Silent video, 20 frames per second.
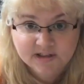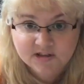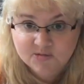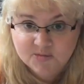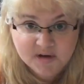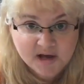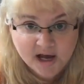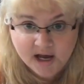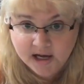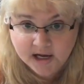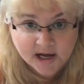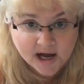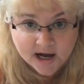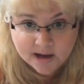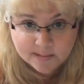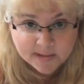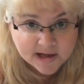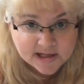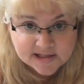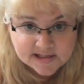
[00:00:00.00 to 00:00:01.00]
leave me hate
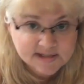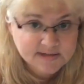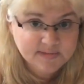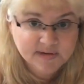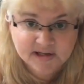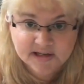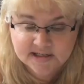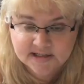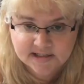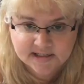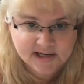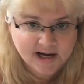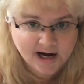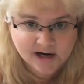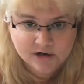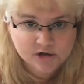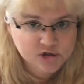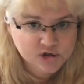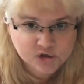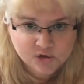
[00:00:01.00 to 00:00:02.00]
comments because the
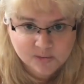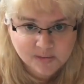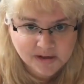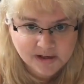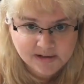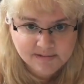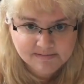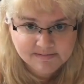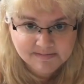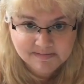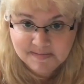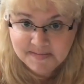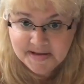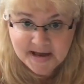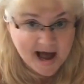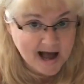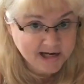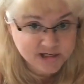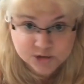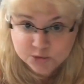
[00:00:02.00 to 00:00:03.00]
doctor told me
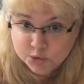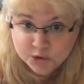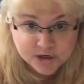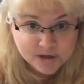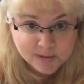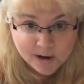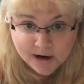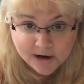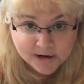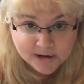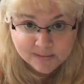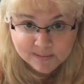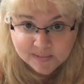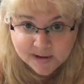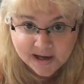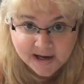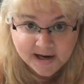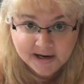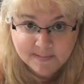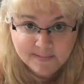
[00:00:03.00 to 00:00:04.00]
not to worry about them,
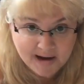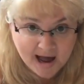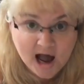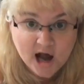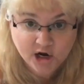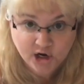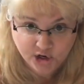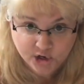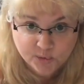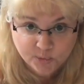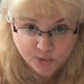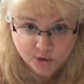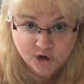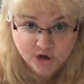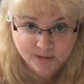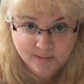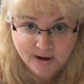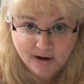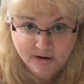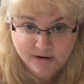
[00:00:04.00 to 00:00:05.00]
and I'm not gonna
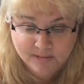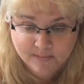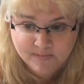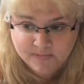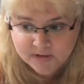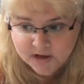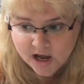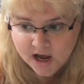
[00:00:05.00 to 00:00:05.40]
worry about him.